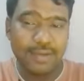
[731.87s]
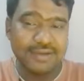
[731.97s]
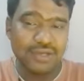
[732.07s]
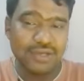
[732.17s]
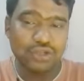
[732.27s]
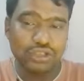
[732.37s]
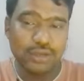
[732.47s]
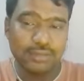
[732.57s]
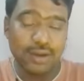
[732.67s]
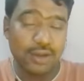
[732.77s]
person
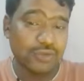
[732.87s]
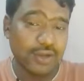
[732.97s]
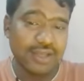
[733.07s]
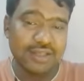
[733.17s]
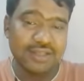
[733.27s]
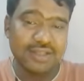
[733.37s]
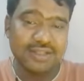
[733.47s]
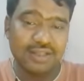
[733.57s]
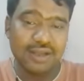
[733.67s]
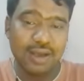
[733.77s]
social, here
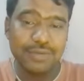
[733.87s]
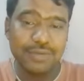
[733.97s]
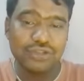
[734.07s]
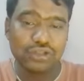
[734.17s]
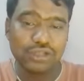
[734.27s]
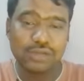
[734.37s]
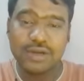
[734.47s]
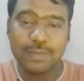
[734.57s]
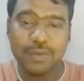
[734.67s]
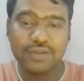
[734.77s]
these are the company social
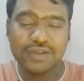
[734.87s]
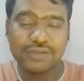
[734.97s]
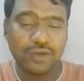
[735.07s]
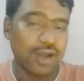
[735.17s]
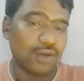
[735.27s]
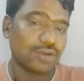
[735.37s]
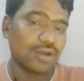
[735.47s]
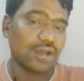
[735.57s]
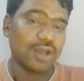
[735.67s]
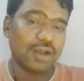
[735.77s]
media profiles we have,
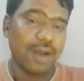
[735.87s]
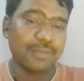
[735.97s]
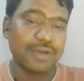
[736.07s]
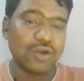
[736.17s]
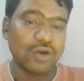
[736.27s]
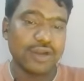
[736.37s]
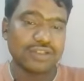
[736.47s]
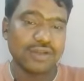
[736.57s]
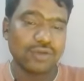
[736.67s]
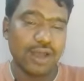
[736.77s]
company
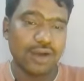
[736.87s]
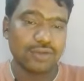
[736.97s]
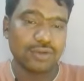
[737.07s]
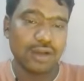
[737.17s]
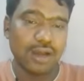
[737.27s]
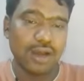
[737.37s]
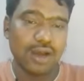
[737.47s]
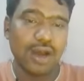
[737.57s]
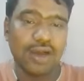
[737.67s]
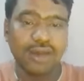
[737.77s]
location we have,
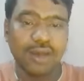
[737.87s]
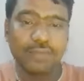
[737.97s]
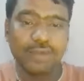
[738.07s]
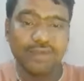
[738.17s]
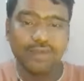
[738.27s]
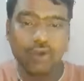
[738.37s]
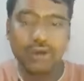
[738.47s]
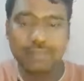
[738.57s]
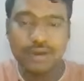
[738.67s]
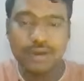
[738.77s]
like company
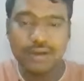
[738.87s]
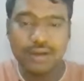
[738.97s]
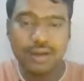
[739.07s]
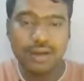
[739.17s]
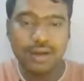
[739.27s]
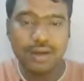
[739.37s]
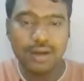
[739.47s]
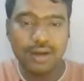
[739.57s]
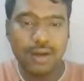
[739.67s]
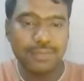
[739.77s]
phone number,
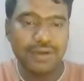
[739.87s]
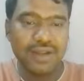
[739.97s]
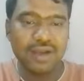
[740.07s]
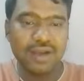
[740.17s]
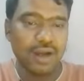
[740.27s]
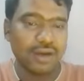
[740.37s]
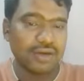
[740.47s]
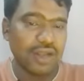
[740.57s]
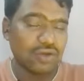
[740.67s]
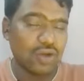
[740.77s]
company
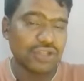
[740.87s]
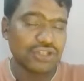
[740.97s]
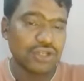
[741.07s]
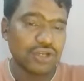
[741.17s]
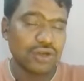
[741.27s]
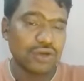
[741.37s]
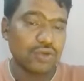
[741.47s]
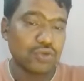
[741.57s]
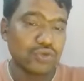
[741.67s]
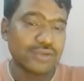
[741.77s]
technology
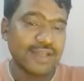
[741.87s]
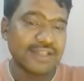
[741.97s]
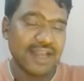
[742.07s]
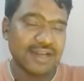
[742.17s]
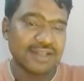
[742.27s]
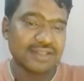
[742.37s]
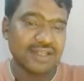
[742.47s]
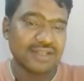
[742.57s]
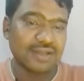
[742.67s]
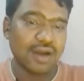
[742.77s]
usage
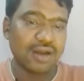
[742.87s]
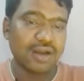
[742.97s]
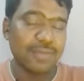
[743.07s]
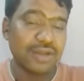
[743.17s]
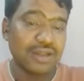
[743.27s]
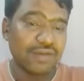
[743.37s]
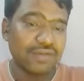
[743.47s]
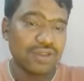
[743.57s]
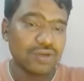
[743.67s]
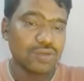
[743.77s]
statistics, company
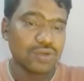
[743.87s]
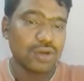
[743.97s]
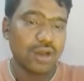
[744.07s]
revenue,